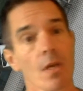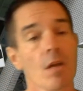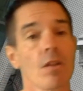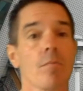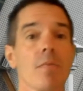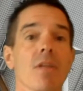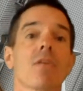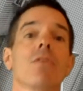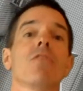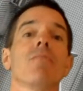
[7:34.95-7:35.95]
The myth
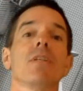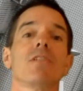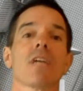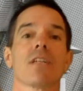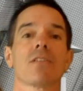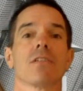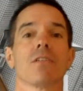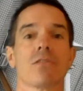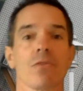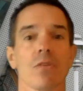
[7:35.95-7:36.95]
could have been jettisoned as
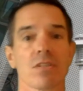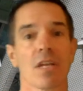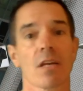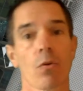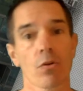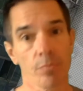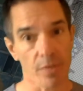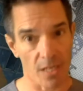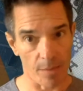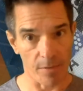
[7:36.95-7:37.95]
soon as Taekwondo
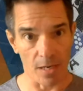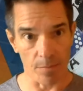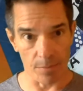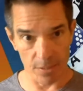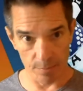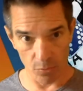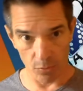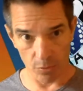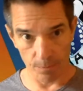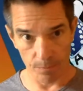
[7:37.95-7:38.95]
became an Olympic
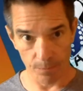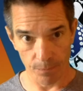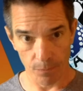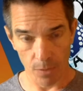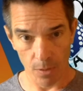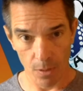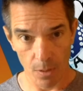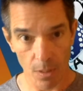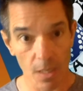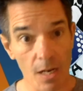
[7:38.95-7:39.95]
sport.
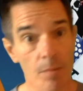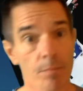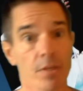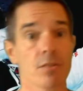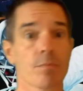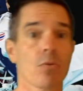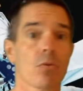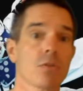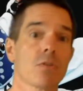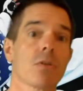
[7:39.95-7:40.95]
In Olympic
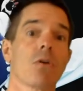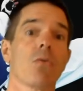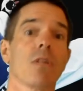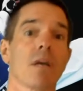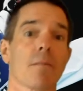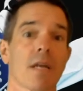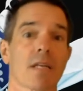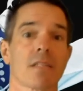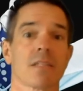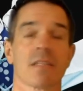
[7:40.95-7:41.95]
sport, all that matters
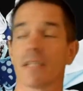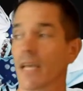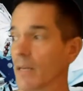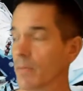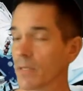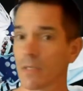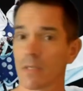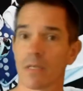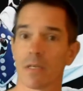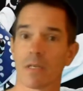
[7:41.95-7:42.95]
is attainment,
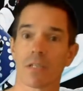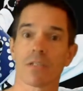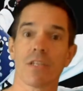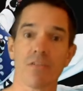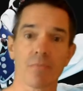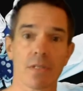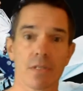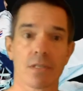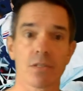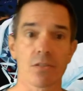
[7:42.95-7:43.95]
achievement,
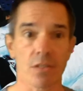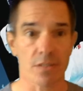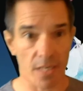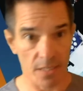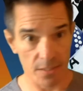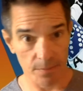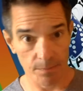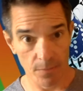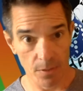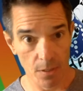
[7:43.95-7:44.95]
success.
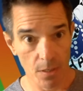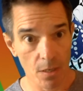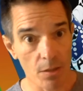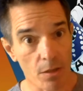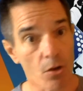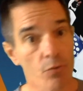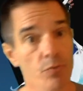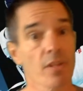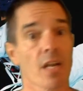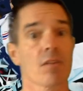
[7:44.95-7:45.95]
The country
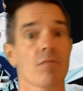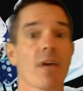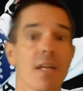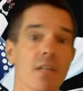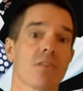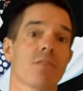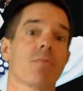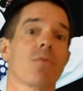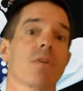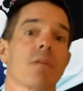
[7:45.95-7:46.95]
that invented the
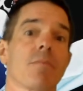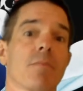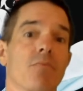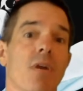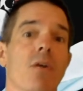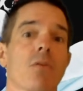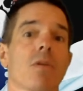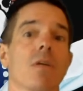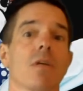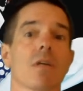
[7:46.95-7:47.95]
sport can be proud,
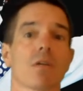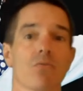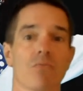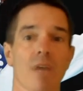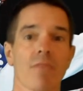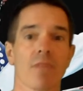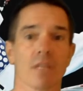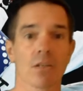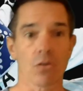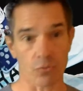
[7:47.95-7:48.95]
can revel in
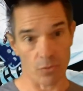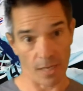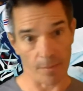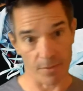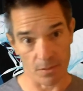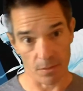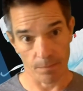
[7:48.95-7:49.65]
cultural capital.